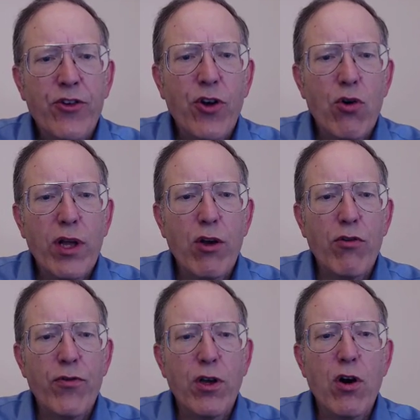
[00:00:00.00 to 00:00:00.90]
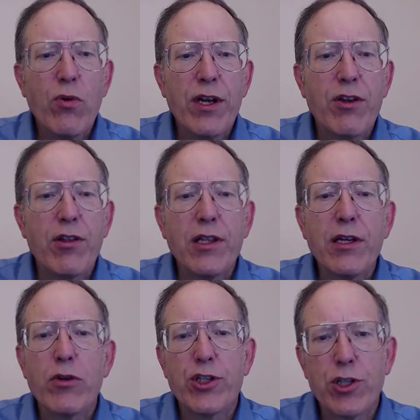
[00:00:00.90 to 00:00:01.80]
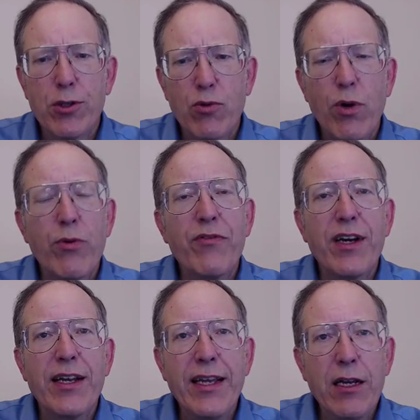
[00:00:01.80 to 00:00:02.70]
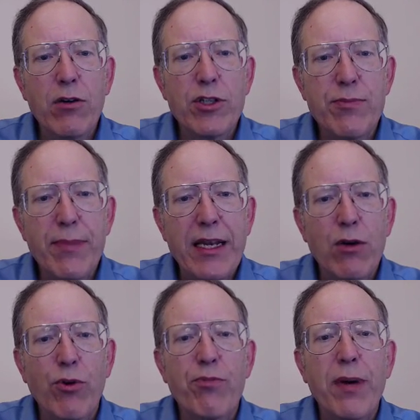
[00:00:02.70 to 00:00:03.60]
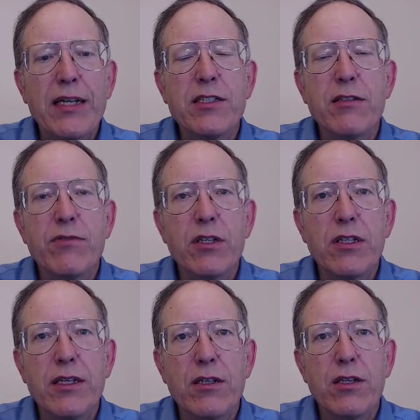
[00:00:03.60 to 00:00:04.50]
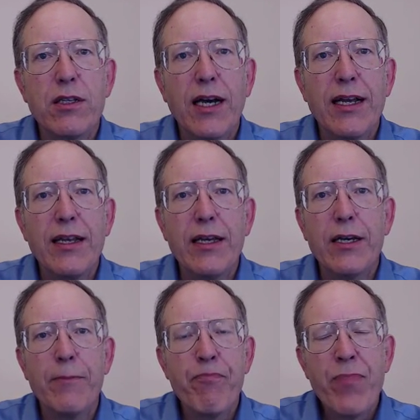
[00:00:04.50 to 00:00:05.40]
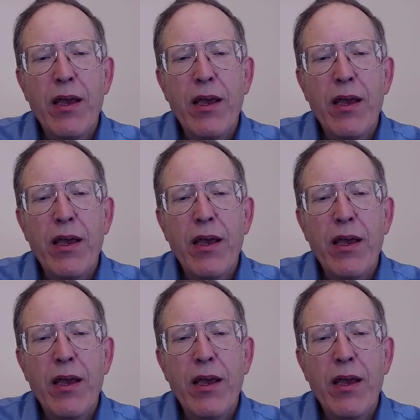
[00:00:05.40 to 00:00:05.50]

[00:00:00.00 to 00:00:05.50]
So, you know, if you go into the literature, what we've done here is made it responsive to the idea